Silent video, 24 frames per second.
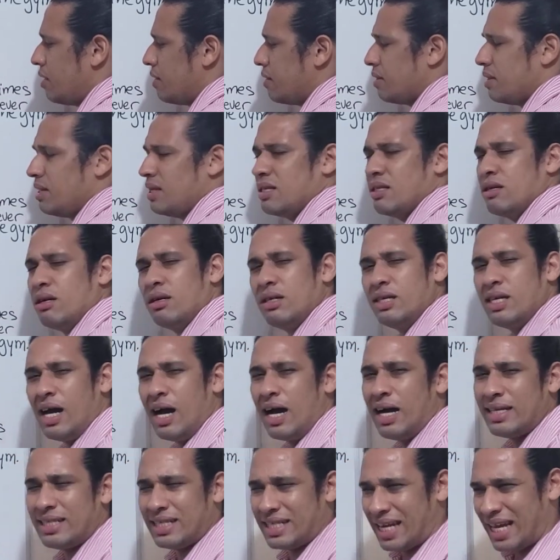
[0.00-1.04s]
These are
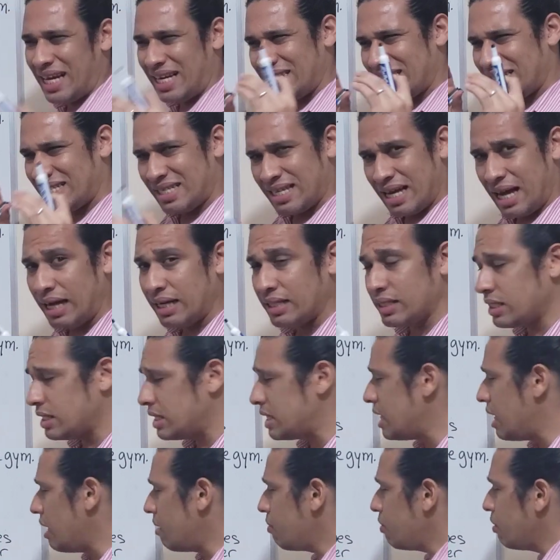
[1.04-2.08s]
not exact
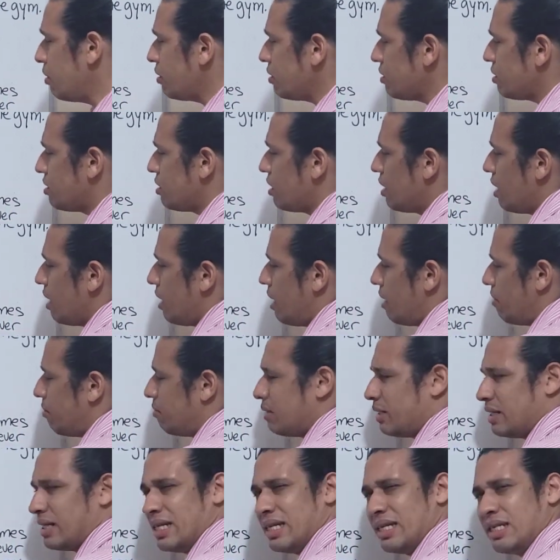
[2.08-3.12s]
numbers,
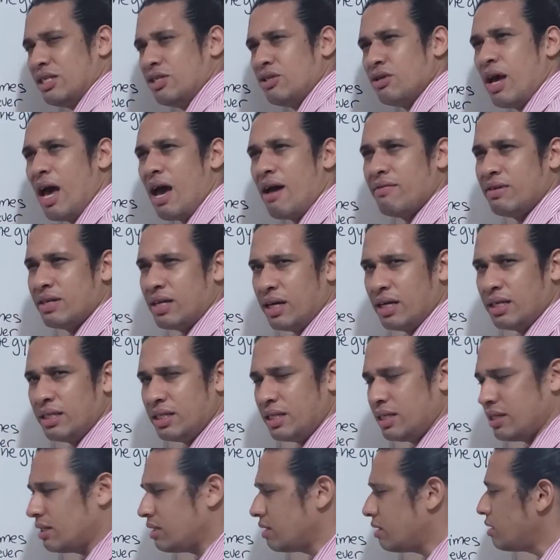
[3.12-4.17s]
but to have an
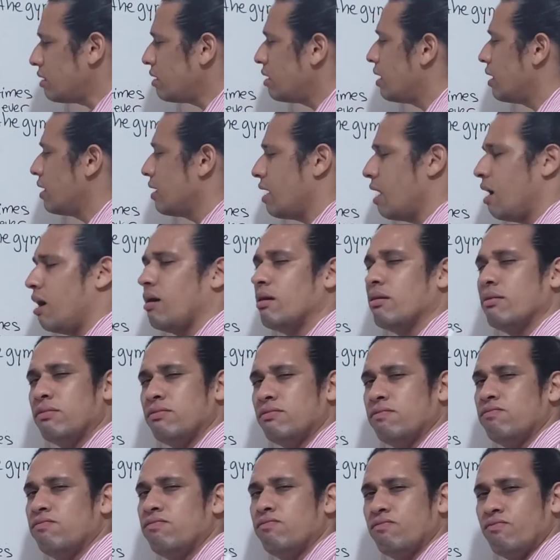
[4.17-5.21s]
idea like how
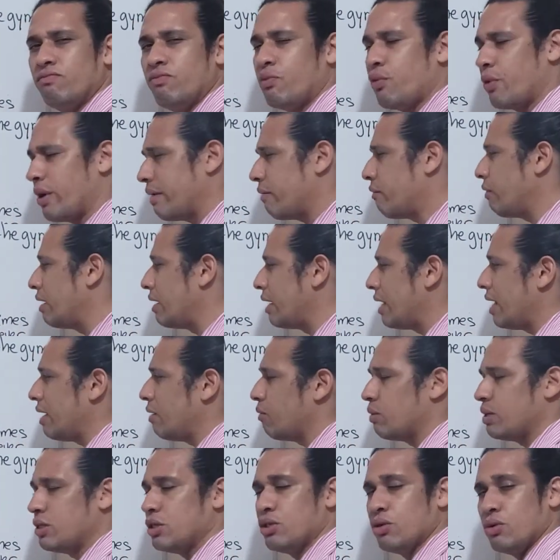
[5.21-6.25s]
frequently
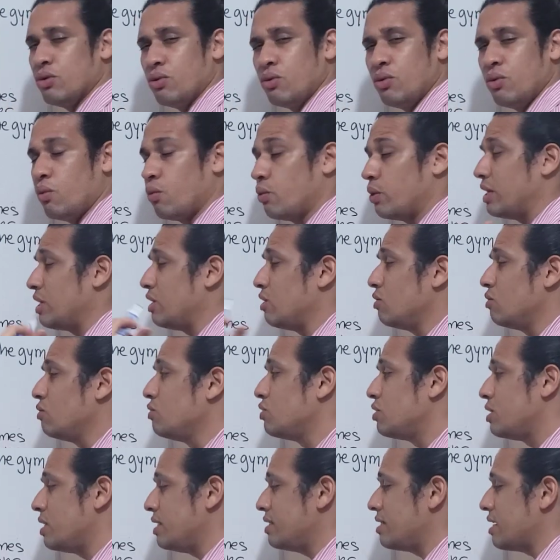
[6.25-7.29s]
we
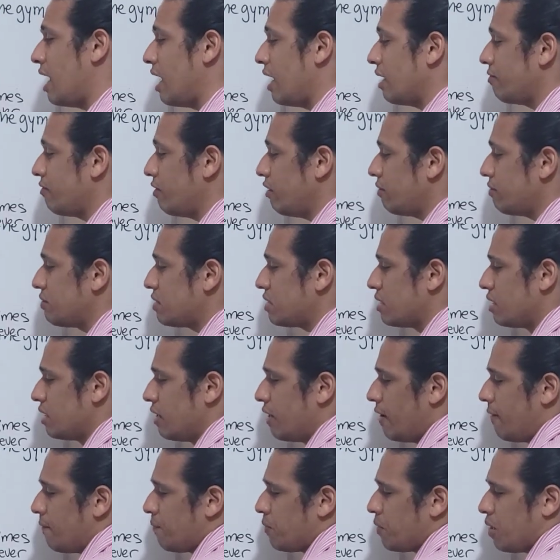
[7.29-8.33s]
use these adverbs,
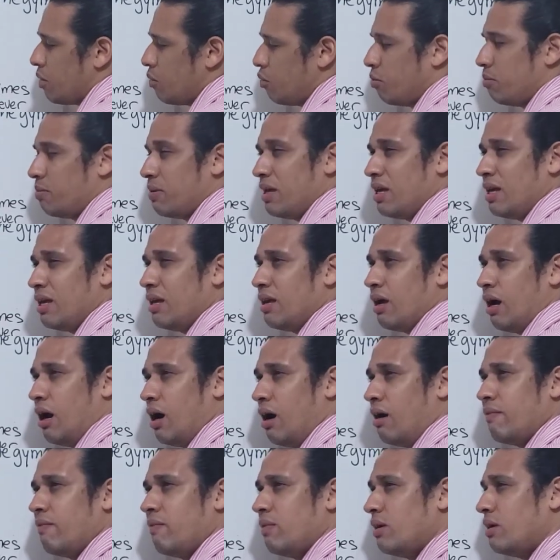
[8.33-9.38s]
it will be
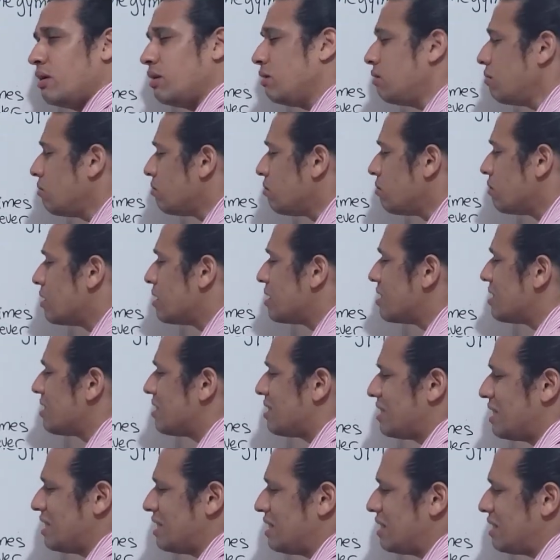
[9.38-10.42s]
often
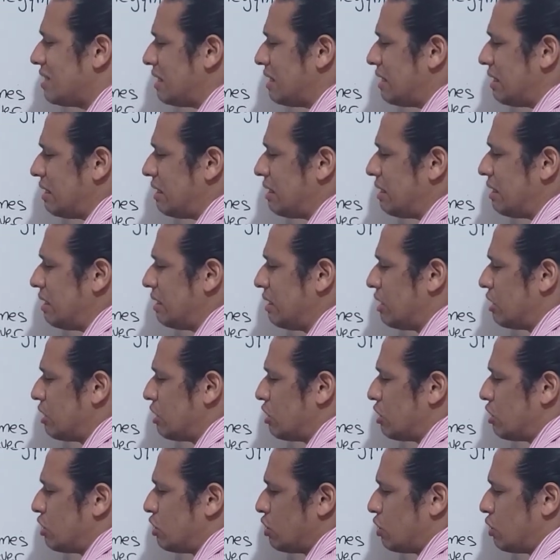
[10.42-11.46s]
60
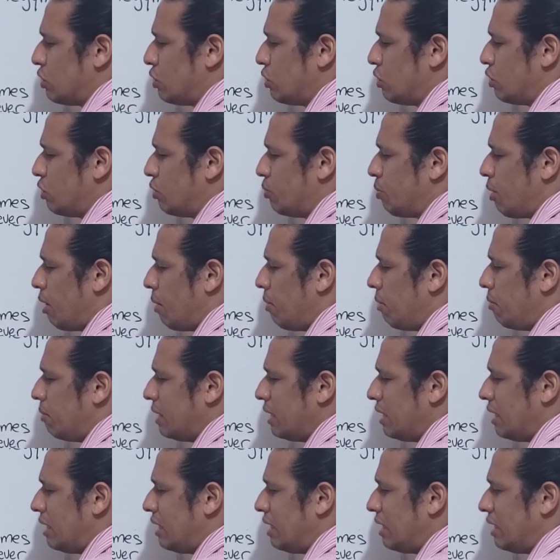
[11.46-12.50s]
to
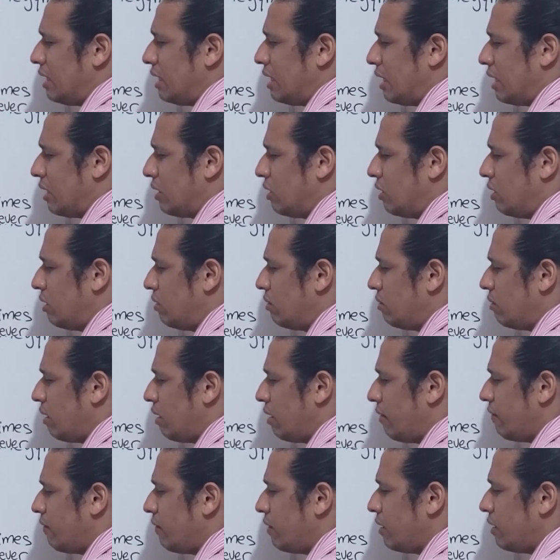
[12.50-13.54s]
probably, I don't know,
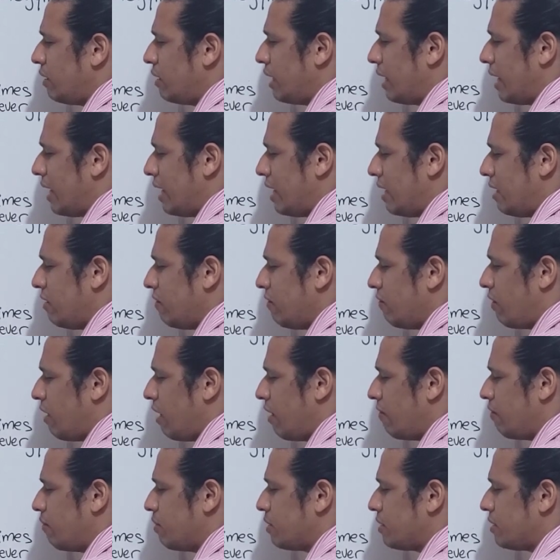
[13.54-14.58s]
often
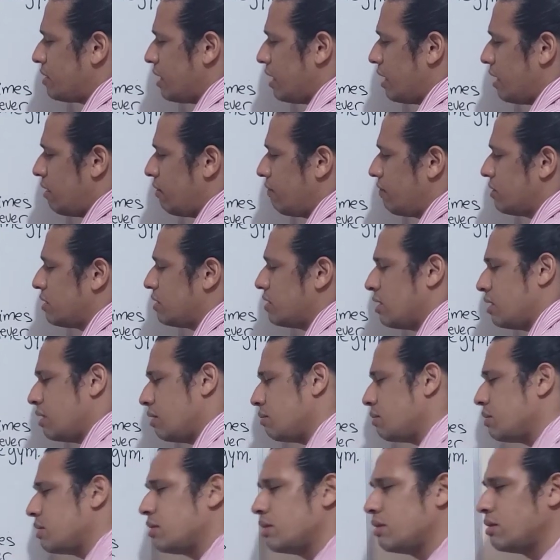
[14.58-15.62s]
85% of the
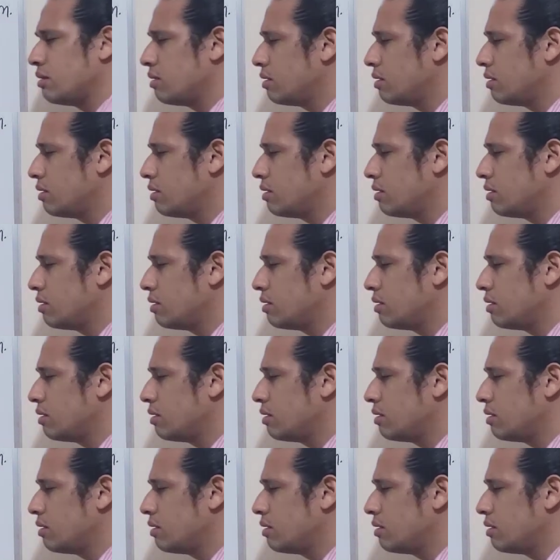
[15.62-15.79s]
times,